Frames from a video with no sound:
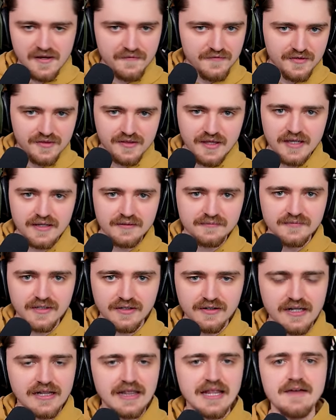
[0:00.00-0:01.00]
everything.
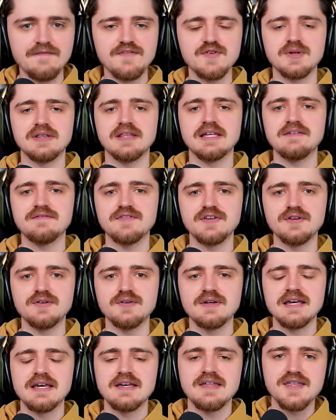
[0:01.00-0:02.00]
I'm going to love you and leave you.